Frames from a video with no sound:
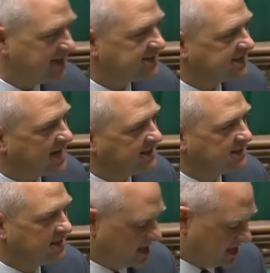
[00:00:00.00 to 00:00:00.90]
he said,
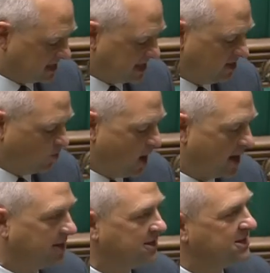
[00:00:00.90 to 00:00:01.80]
"Kill
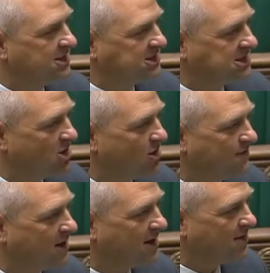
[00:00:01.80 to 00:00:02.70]
one,
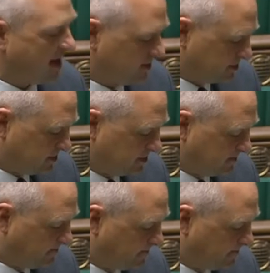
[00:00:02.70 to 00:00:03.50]
terrify 1,000."